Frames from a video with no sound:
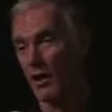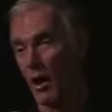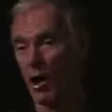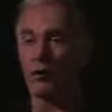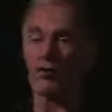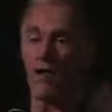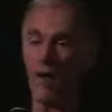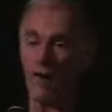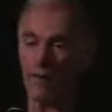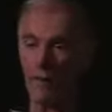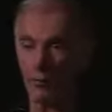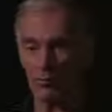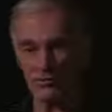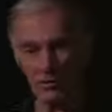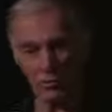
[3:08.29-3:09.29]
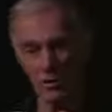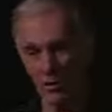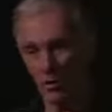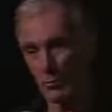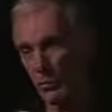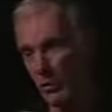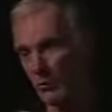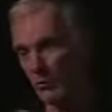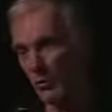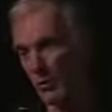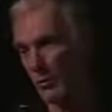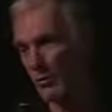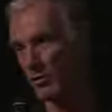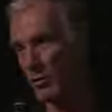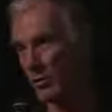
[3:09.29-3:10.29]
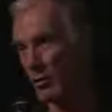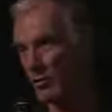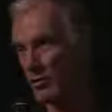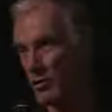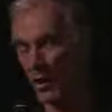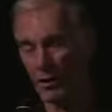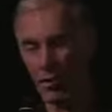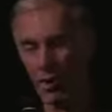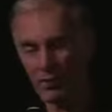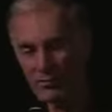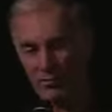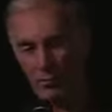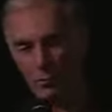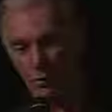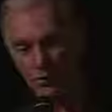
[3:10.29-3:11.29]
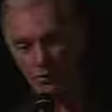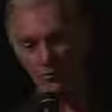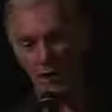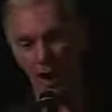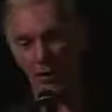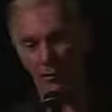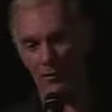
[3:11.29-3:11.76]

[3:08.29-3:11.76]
oh yeah, that was a really big Filipino movie that cost $2 million,